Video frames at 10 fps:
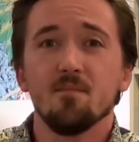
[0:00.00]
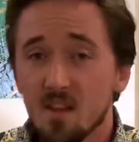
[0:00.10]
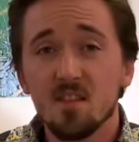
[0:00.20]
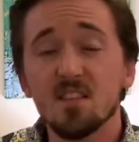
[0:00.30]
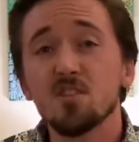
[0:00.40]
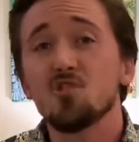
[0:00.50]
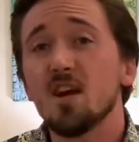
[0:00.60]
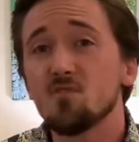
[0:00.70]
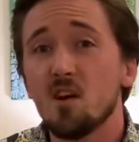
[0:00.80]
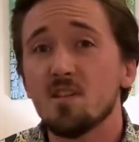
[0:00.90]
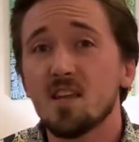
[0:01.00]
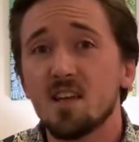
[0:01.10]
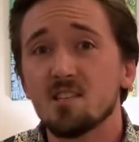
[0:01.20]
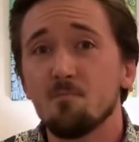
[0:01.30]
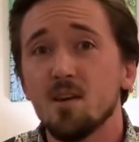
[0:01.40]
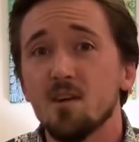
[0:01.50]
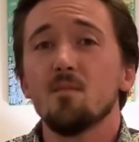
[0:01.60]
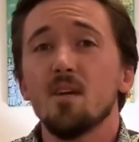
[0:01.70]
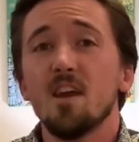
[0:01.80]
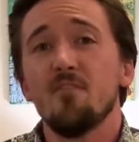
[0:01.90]
This is Geoff Johns at his peak.
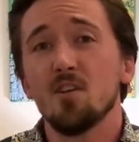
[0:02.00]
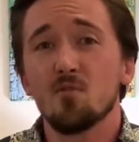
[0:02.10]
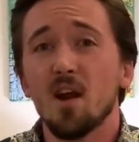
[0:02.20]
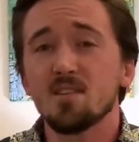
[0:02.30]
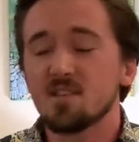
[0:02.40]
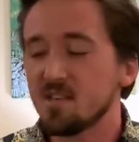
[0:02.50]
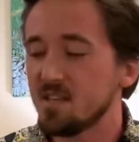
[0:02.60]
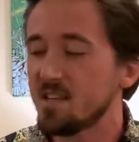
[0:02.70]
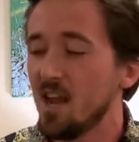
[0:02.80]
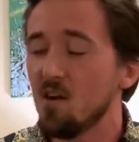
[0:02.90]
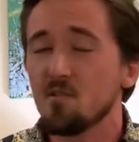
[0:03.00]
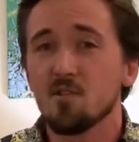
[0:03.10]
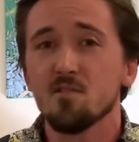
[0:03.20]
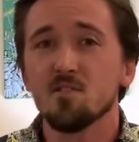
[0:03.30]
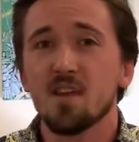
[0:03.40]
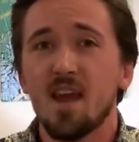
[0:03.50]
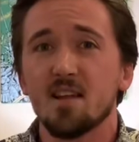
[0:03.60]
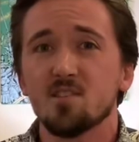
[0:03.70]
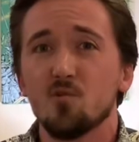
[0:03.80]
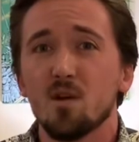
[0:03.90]
Infinite Crisis sees characters
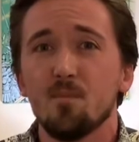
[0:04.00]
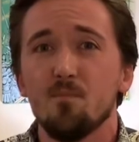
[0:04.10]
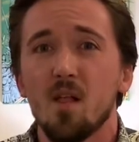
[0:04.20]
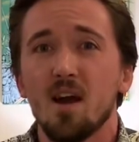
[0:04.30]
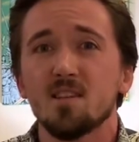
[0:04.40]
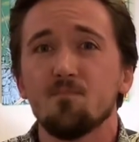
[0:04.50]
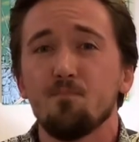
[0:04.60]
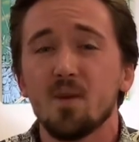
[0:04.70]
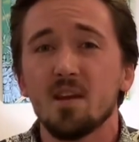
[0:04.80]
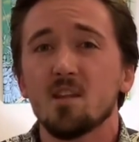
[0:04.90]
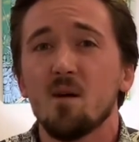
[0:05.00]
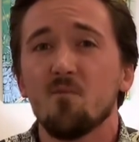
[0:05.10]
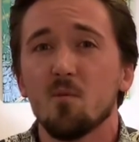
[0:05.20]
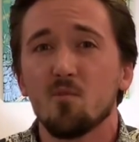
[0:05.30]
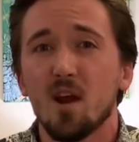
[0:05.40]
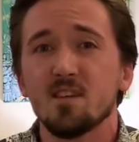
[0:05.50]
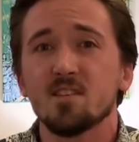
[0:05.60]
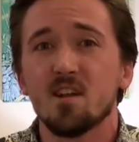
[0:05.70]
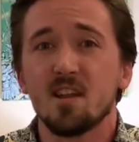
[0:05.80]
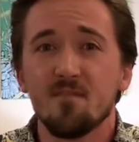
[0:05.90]
and storylines picked up from
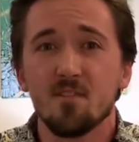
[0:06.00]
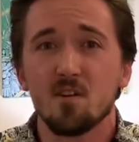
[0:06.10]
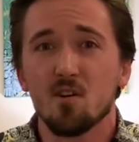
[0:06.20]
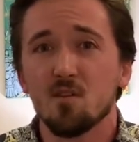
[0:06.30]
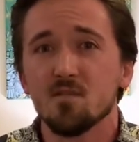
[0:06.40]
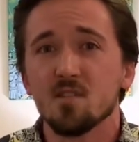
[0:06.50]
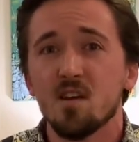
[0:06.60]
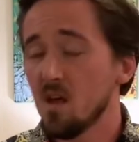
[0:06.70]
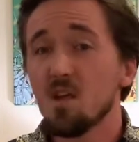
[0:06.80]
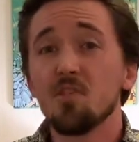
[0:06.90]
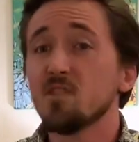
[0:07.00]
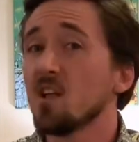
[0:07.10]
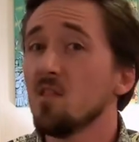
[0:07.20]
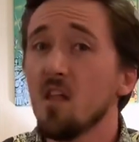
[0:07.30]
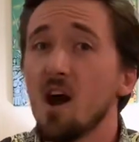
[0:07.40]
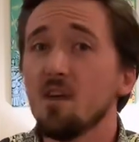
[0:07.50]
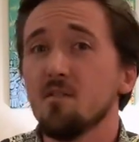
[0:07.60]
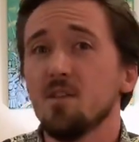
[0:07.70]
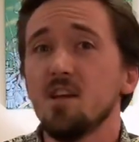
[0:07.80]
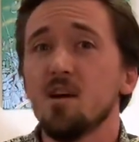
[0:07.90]
Crisis on Infinite Earths. There's a lot
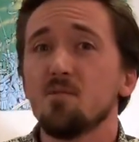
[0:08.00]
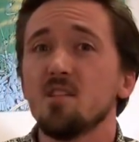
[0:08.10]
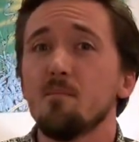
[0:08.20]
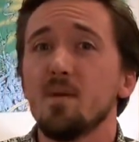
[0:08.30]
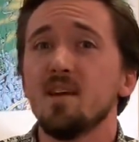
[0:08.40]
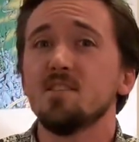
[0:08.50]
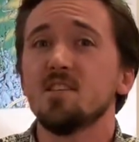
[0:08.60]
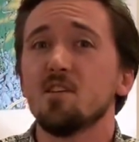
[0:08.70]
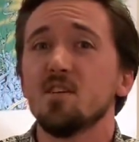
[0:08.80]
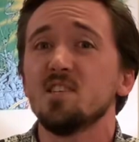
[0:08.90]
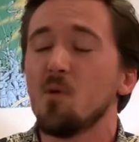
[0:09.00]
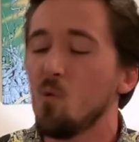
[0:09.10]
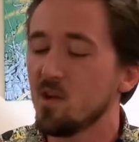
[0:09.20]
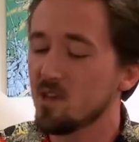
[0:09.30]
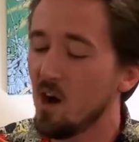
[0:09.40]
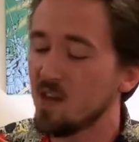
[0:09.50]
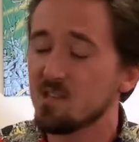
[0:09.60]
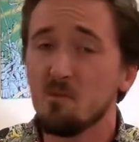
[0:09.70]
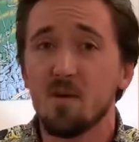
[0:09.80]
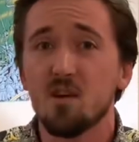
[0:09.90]
of lead up to the main series, but what's
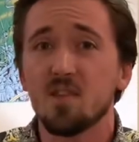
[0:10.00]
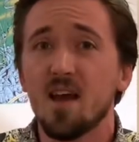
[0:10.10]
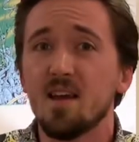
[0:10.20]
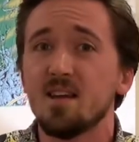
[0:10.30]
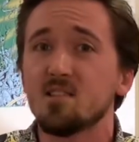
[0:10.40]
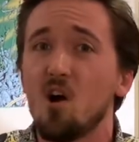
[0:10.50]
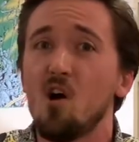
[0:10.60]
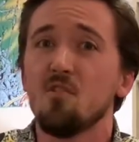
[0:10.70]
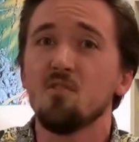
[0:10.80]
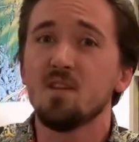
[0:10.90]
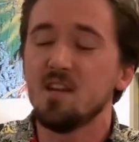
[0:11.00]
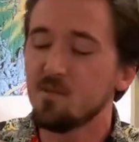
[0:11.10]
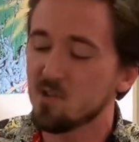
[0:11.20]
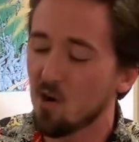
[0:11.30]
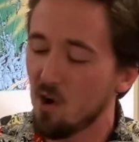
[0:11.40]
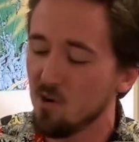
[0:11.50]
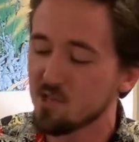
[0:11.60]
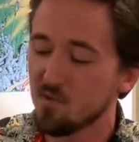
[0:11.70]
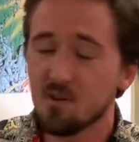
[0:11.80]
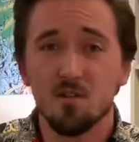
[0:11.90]
awesome about that is all the lead ups are
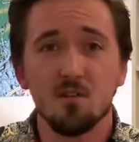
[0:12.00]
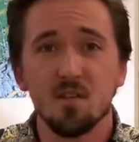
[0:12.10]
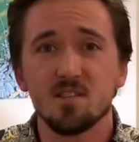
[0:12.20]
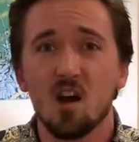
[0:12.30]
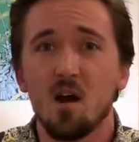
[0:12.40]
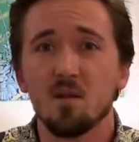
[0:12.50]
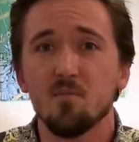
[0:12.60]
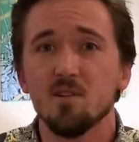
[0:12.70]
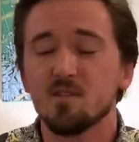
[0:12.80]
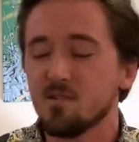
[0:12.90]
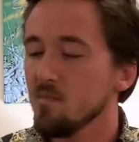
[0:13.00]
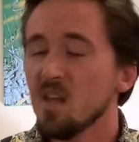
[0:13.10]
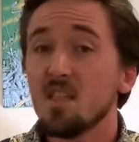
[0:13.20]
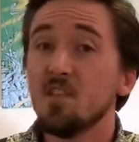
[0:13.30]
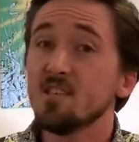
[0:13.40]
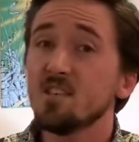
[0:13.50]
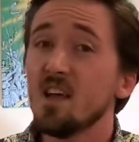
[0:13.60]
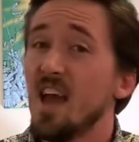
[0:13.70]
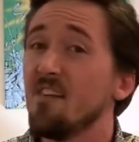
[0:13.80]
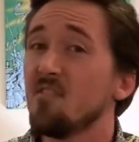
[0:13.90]
also included in this omnibus. This is a heavy